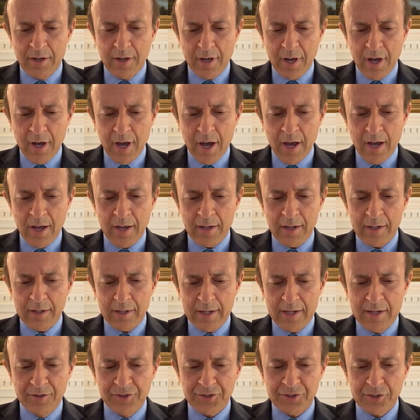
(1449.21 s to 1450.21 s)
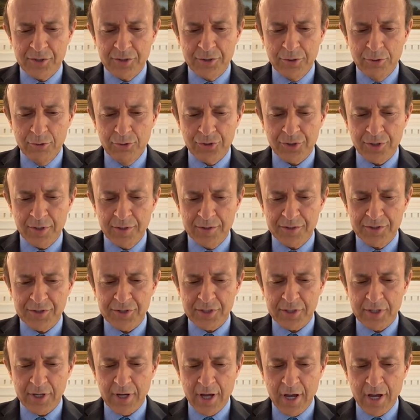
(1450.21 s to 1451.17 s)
uh, institutions,